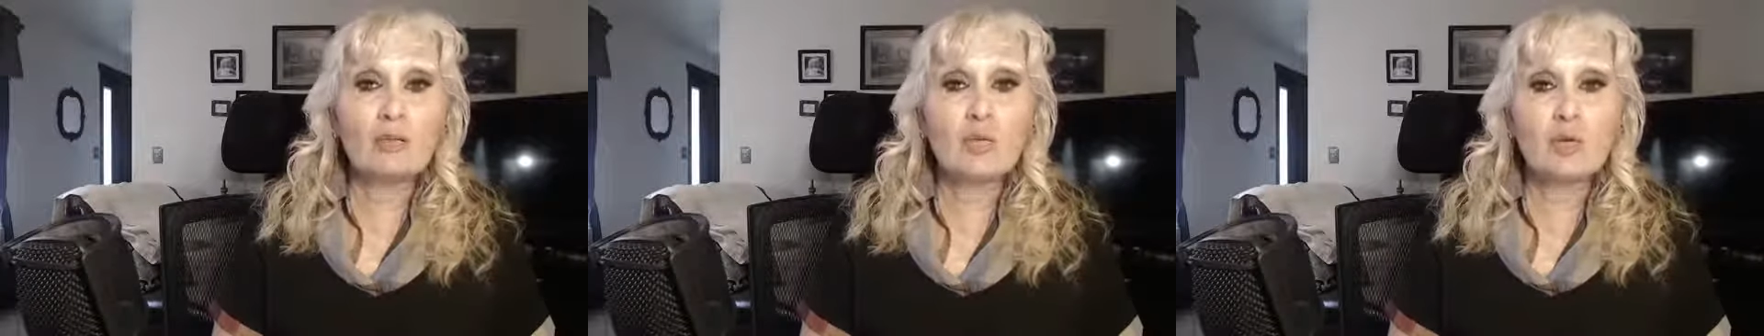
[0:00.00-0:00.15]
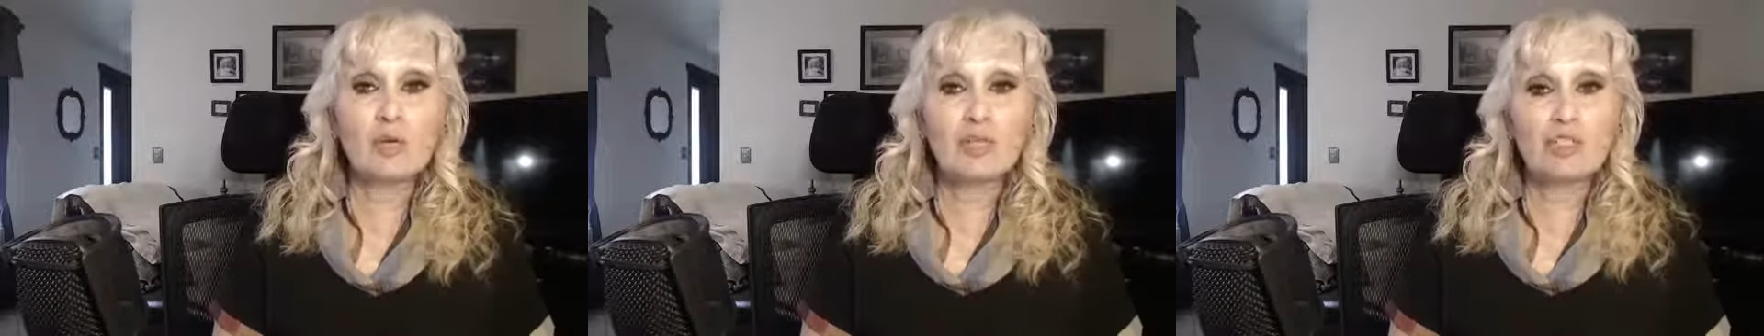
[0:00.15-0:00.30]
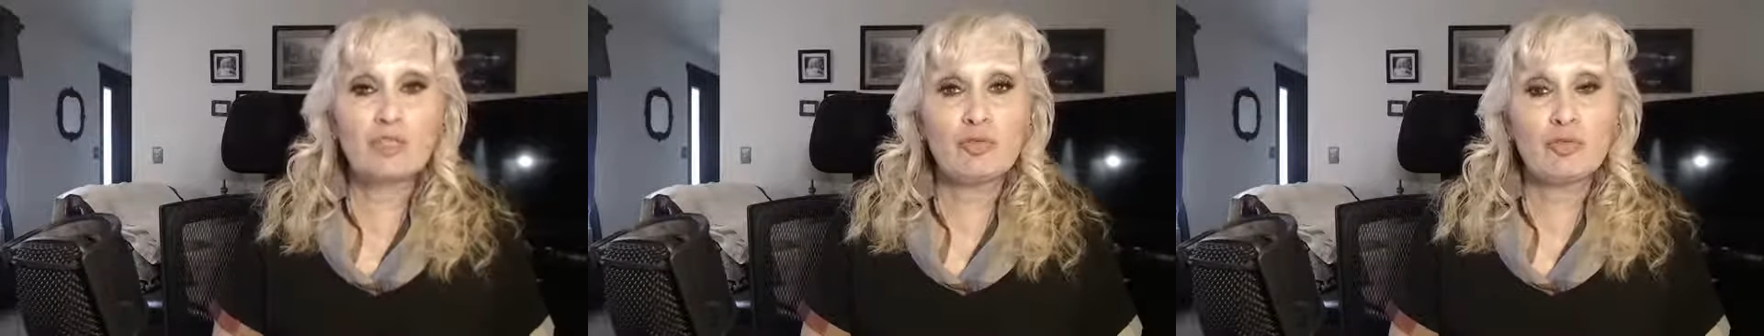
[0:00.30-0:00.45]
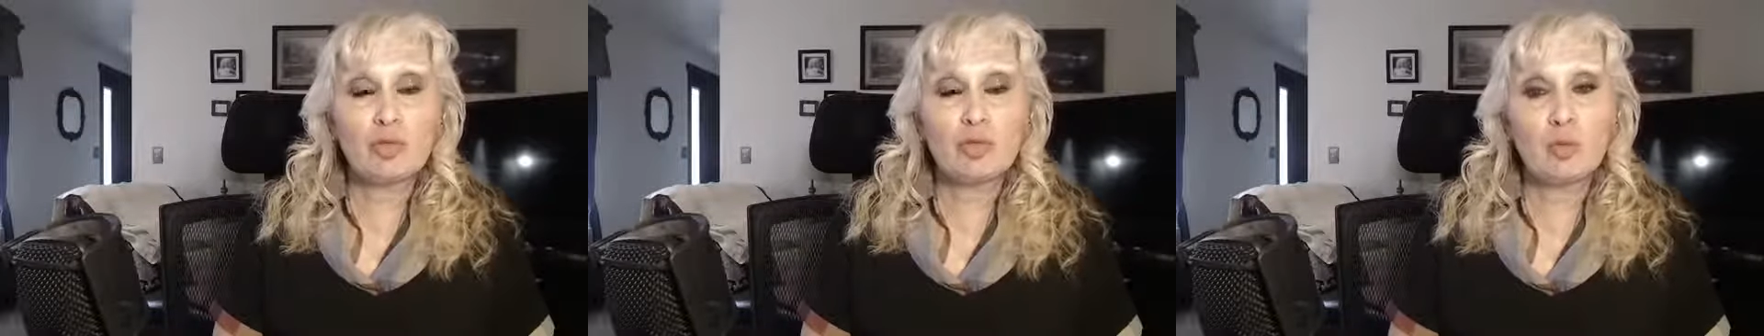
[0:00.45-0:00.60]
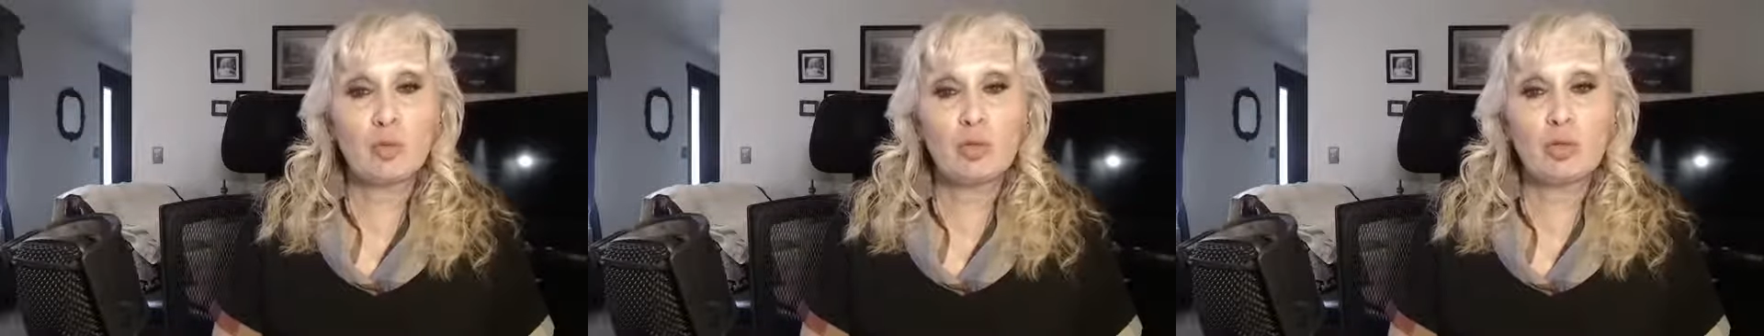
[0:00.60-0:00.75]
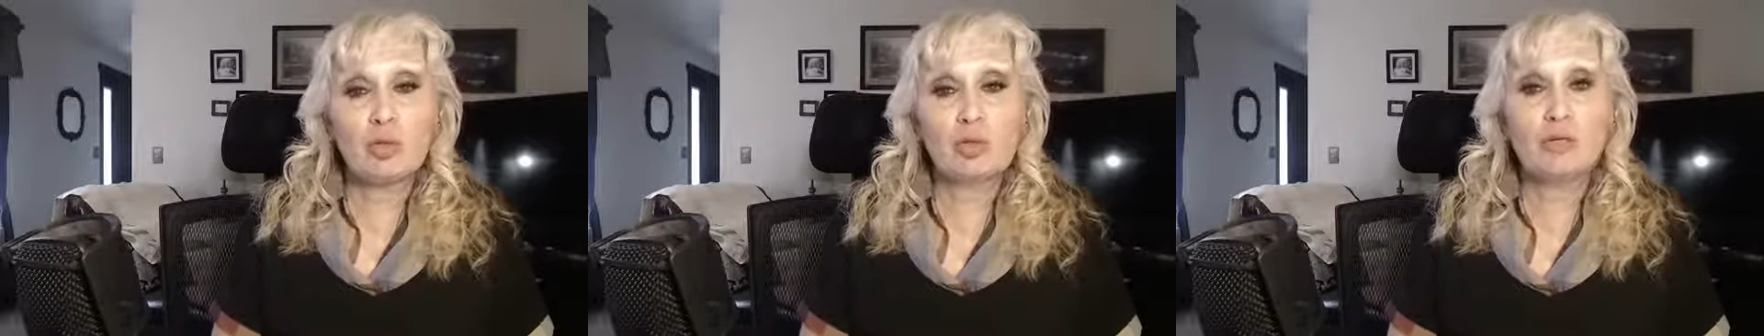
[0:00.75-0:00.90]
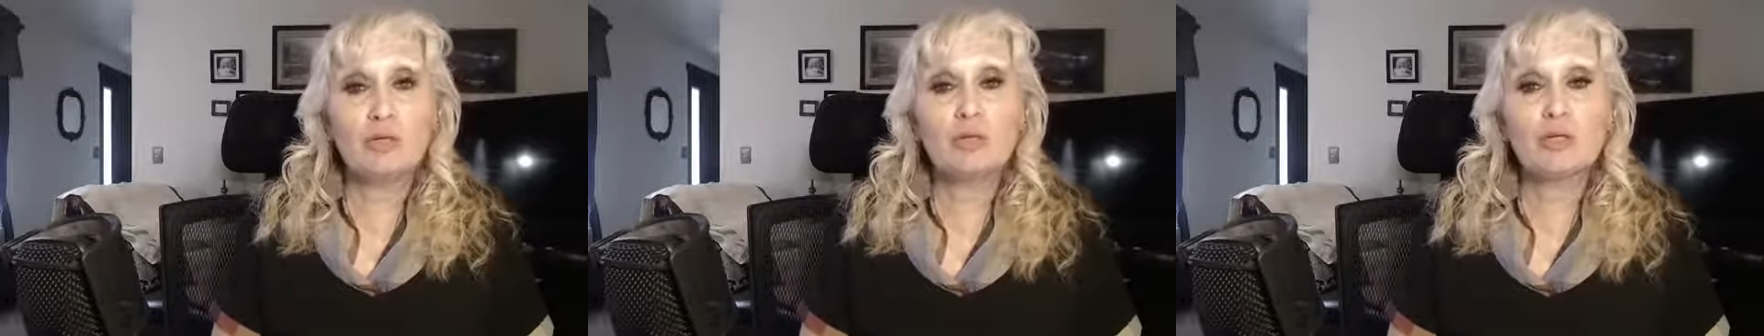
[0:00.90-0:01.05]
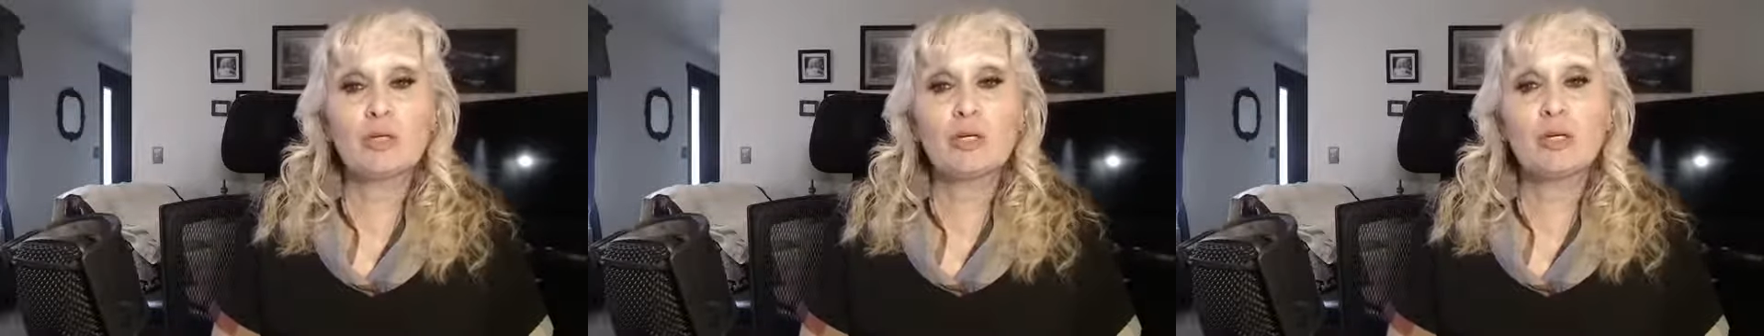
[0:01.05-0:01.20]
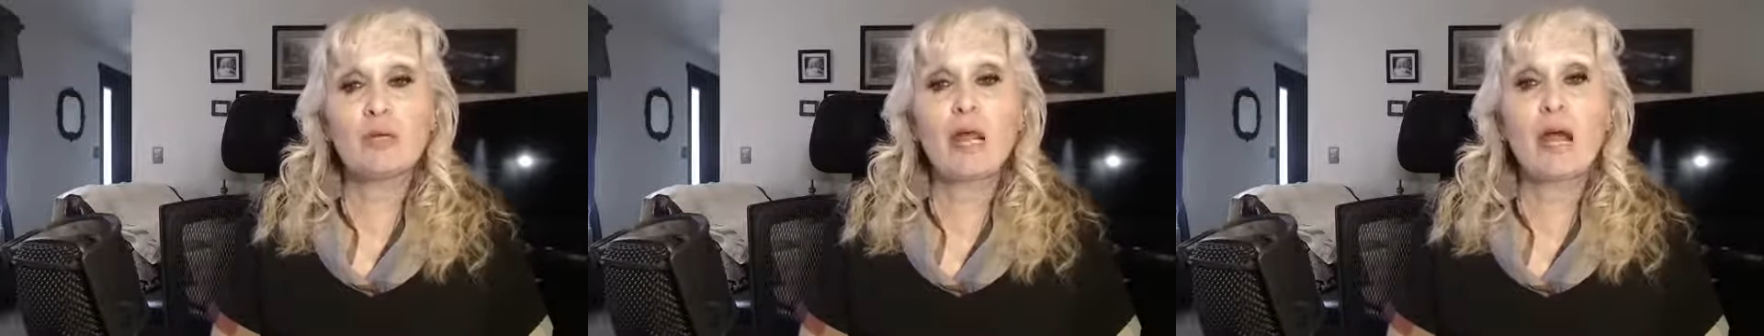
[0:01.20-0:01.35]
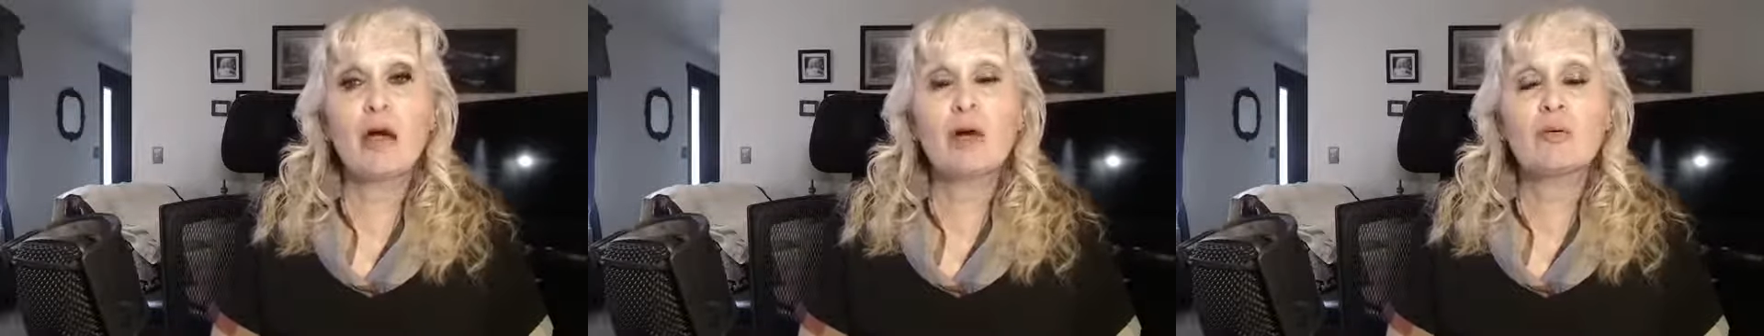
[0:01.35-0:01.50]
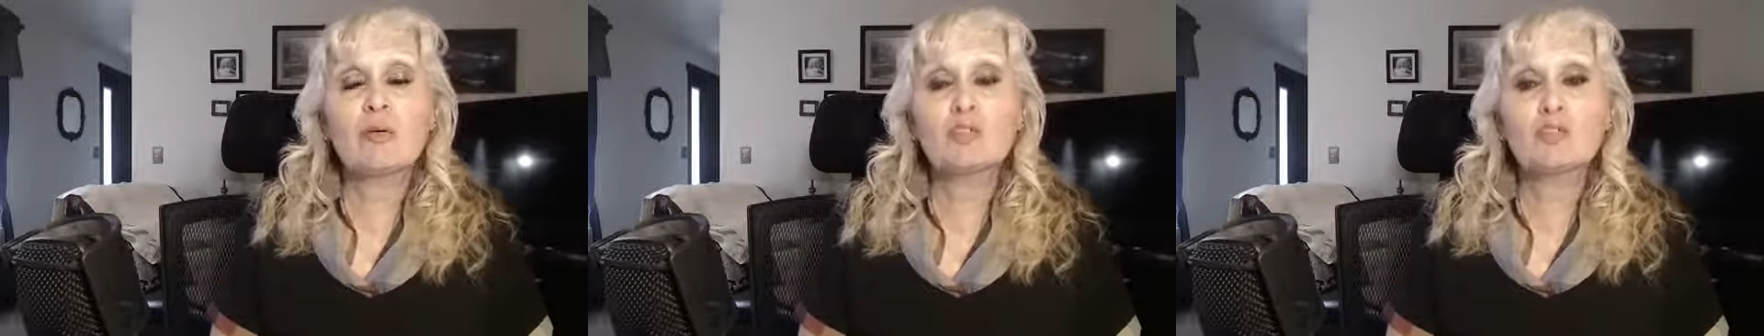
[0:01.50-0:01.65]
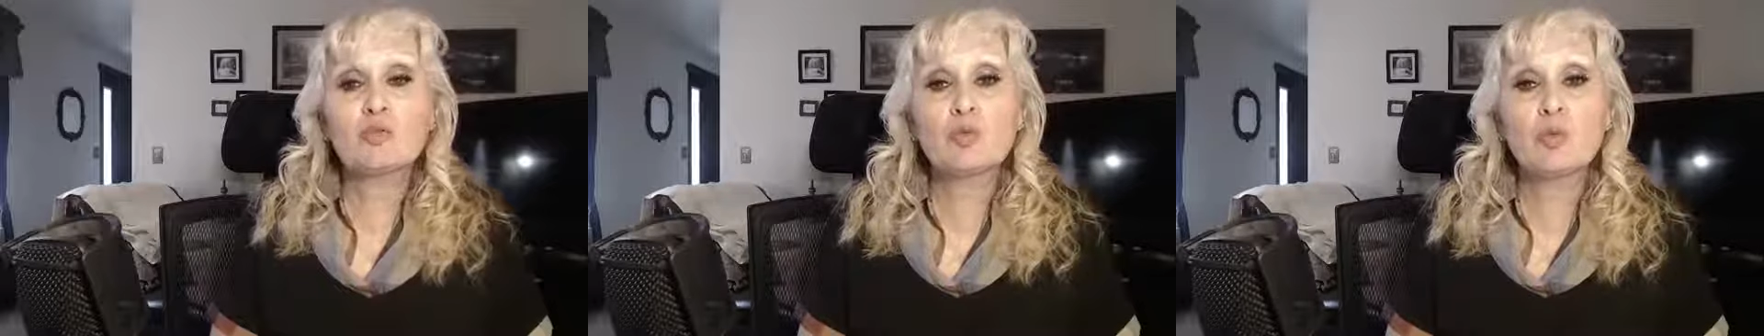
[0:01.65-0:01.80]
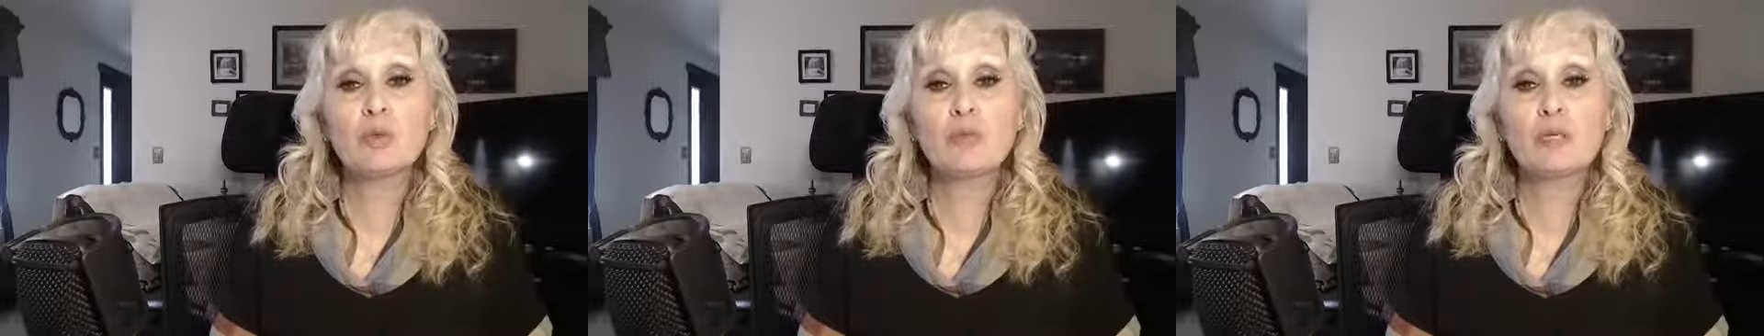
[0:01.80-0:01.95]
works for the world and look at how
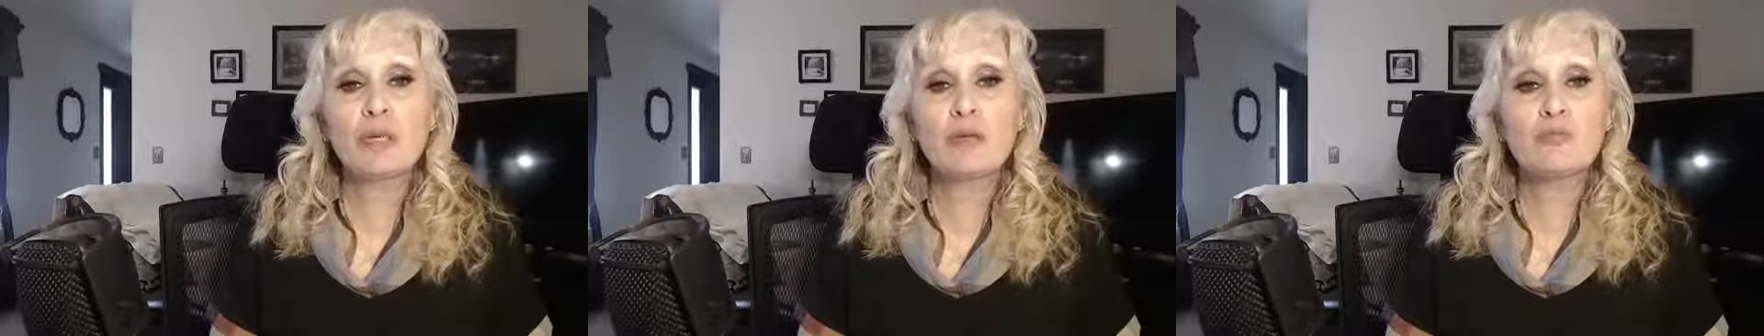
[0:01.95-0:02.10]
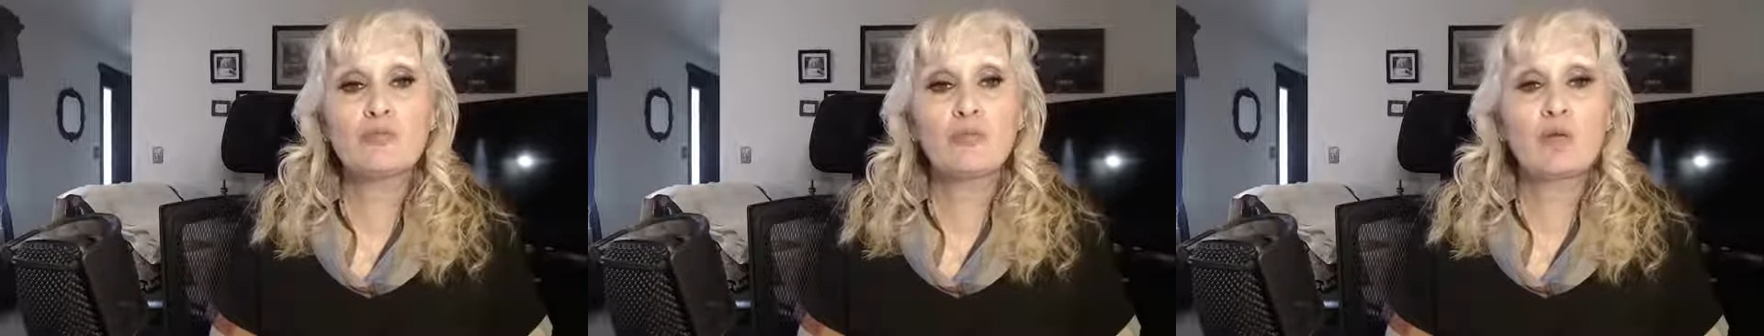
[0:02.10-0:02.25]
it's working